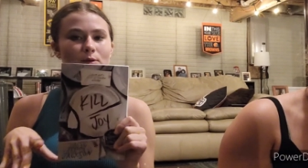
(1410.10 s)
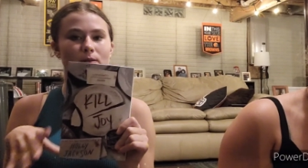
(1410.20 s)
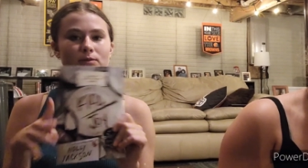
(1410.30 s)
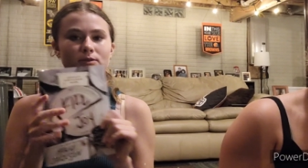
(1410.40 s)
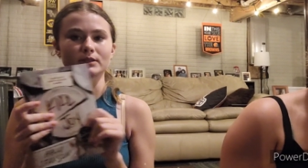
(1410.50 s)
or
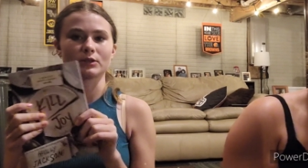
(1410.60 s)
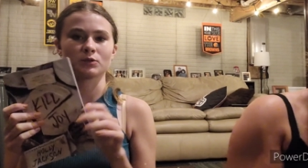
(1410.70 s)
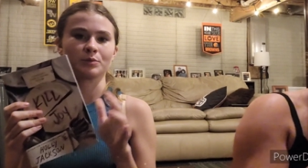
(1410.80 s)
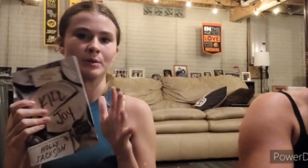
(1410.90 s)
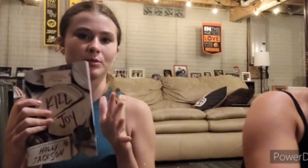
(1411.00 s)
whatever,
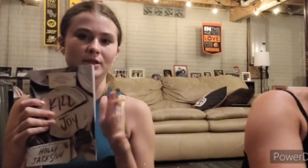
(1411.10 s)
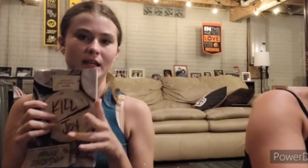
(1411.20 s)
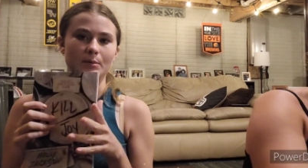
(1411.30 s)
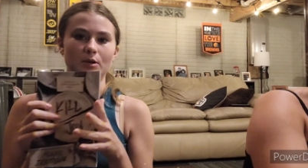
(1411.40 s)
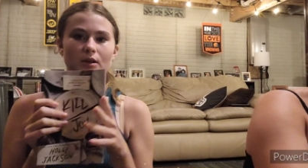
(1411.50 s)
that's what people
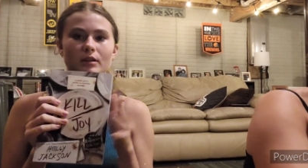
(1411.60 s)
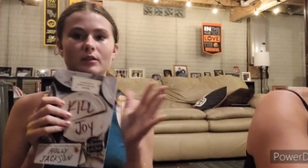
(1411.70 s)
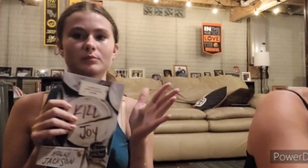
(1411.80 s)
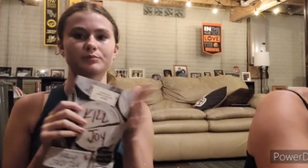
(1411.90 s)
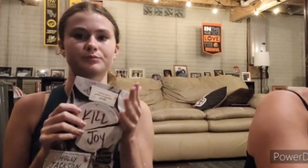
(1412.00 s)
say, but
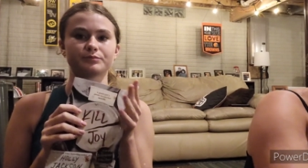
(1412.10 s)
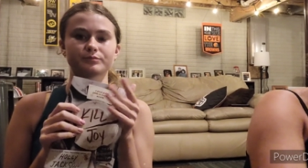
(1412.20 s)
um,